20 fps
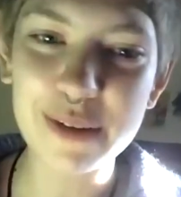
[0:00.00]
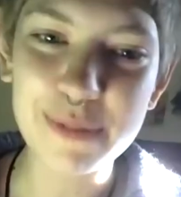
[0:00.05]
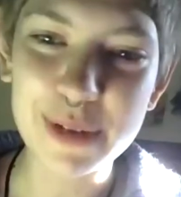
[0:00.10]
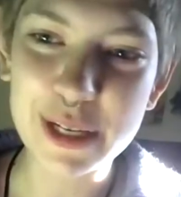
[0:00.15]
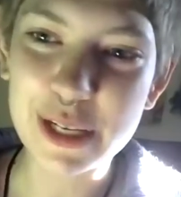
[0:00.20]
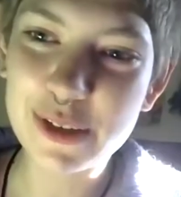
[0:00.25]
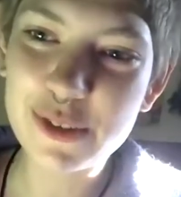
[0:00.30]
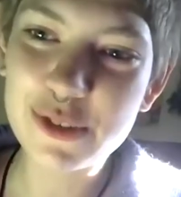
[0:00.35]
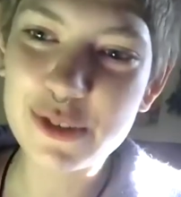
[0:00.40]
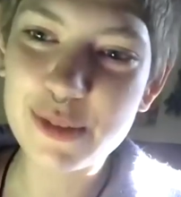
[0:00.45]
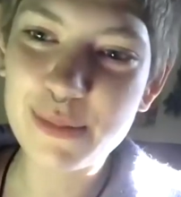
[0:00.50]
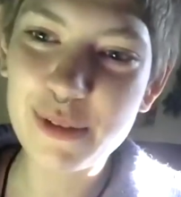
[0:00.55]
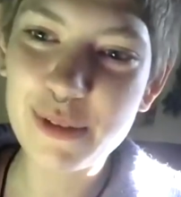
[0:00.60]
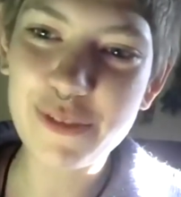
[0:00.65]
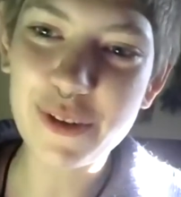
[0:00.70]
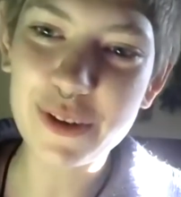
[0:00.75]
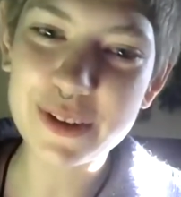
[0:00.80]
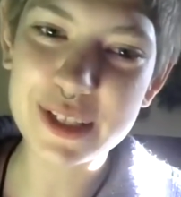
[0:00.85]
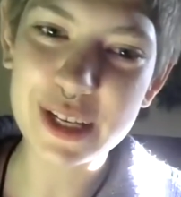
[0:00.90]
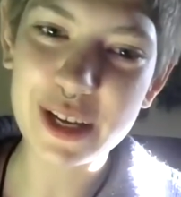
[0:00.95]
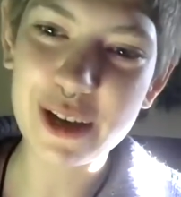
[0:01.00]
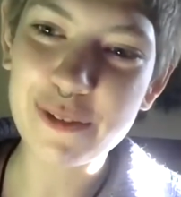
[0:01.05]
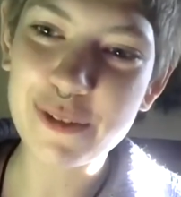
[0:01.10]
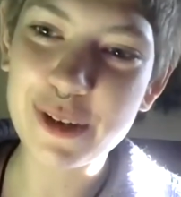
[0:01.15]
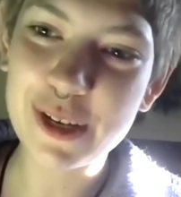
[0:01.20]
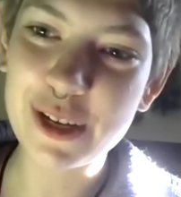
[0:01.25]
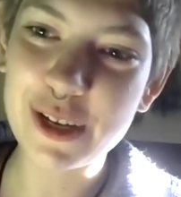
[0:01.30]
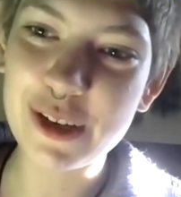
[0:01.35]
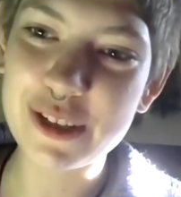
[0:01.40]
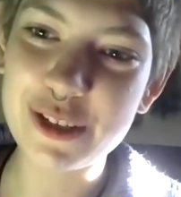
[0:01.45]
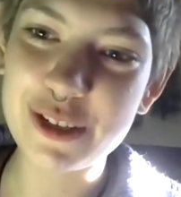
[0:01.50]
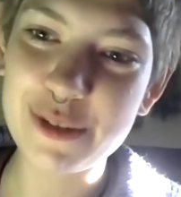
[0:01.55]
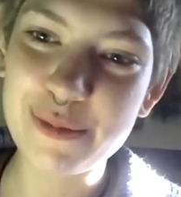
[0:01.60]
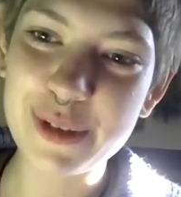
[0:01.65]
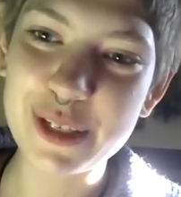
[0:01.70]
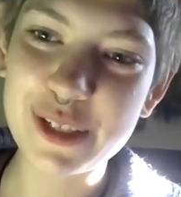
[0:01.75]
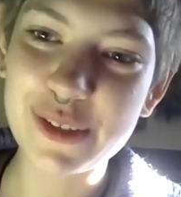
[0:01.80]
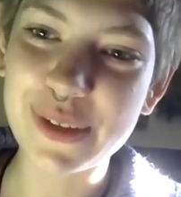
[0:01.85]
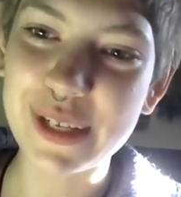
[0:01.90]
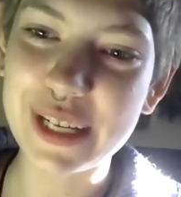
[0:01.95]
But you should be focusing on what you should be
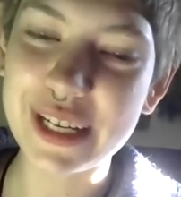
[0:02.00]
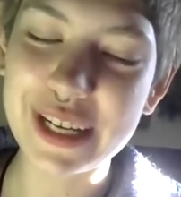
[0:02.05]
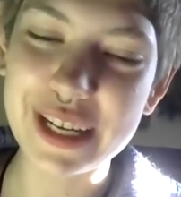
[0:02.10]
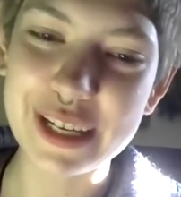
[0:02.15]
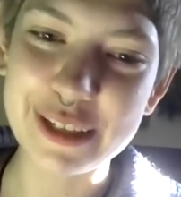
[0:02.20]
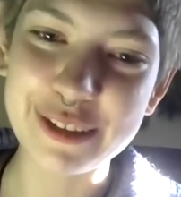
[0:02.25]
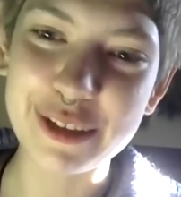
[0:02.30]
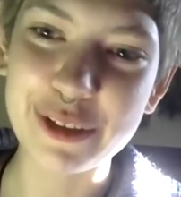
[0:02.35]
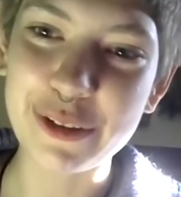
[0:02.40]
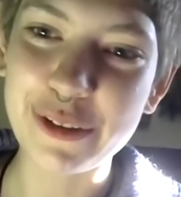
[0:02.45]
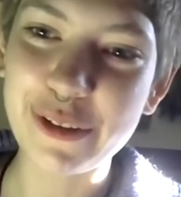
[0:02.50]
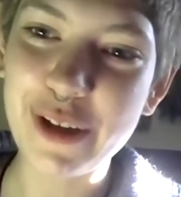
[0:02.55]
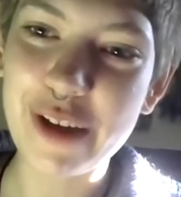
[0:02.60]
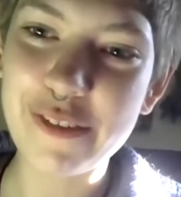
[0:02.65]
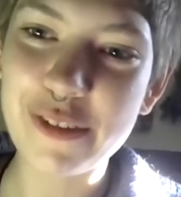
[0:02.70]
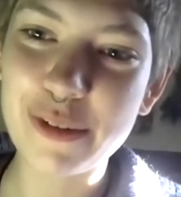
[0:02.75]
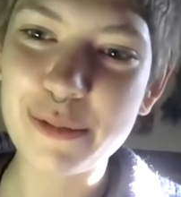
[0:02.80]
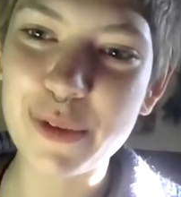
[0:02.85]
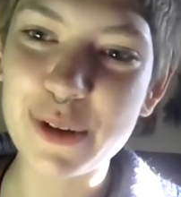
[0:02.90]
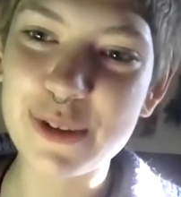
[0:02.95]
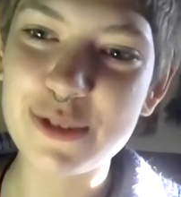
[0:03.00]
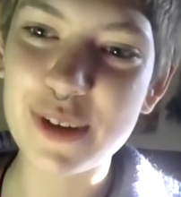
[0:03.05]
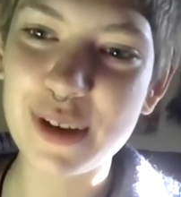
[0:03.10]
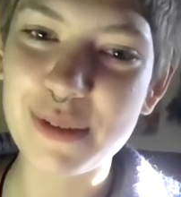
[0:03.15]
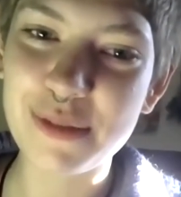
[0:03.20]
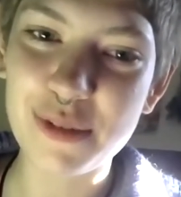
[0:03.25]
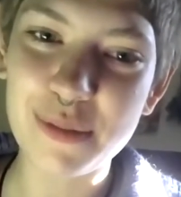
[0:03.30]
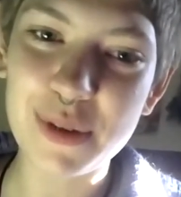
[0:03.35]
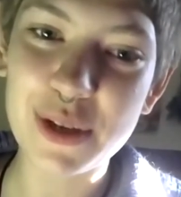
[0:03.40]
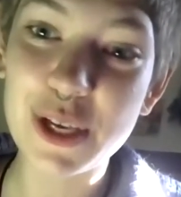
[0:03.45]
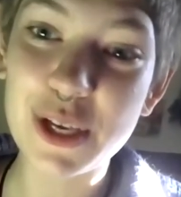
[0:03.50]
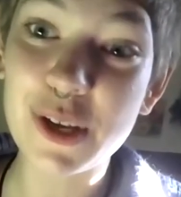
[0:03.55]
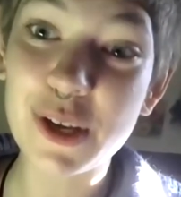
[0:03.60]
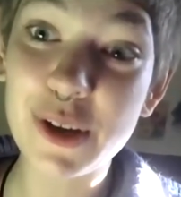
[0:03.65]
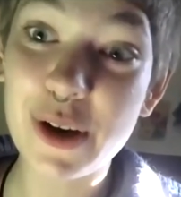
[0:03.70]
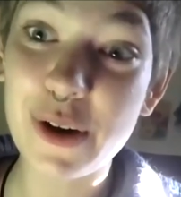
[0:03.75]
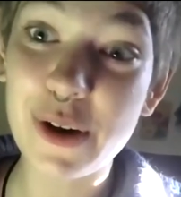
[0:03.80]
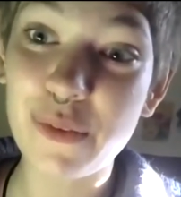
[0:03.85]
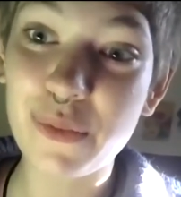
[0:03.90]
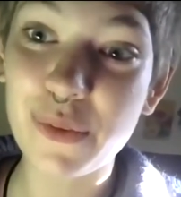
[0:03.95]
doing, and you know, having more dreams about
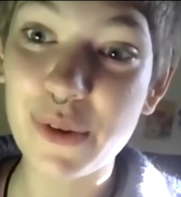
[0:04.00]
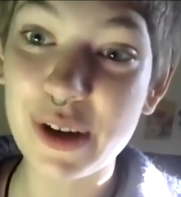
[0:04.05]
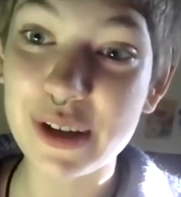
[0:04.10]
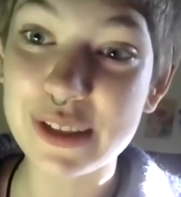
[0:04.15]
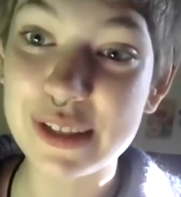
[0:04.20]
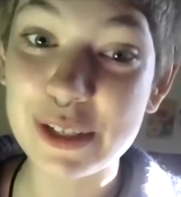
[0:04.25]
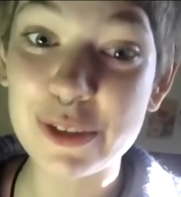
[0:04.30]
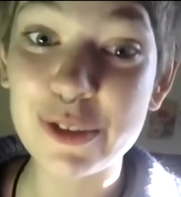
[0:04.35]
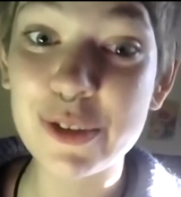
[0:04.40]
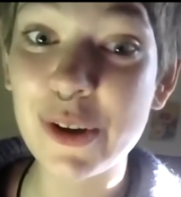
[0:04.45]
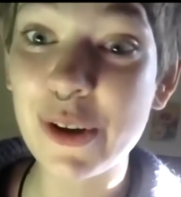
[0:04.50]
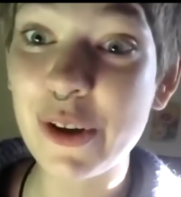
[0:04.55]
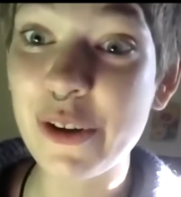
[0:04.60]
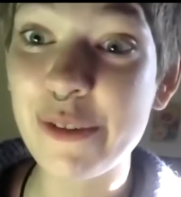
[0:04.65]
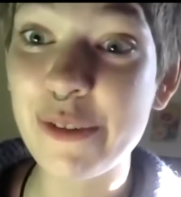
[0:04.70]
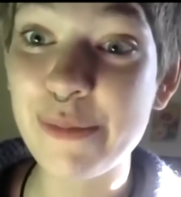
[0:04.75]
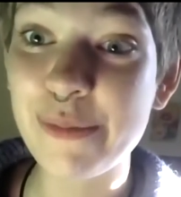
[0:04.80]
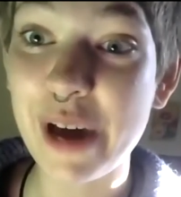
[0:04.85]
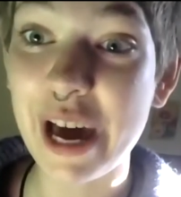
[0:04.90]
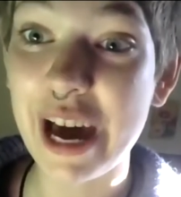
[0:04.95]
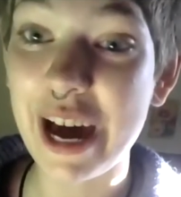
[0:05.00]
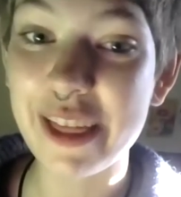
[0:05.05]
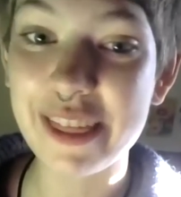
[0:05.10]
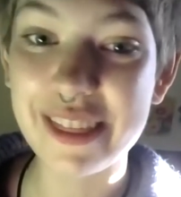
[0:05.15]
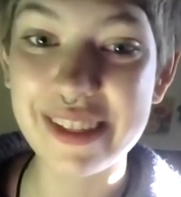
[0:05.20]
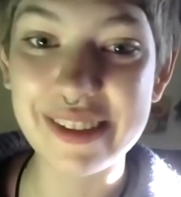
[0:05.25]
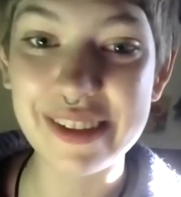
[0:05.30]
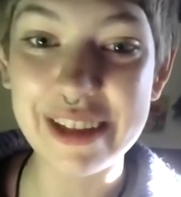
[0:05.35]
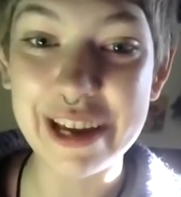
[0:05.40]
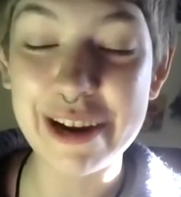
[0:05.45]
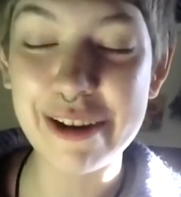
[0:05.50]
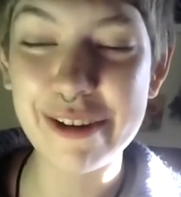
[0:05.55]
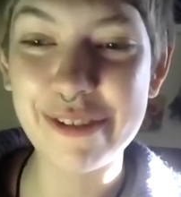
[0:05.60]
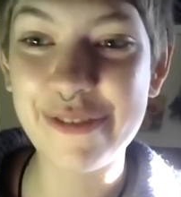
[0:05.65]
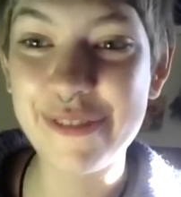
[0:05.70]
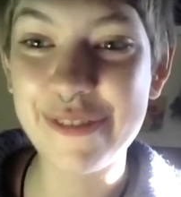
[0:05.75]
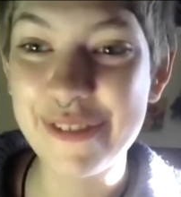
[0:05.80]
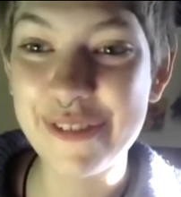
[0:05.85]
your own world and your own path instead of,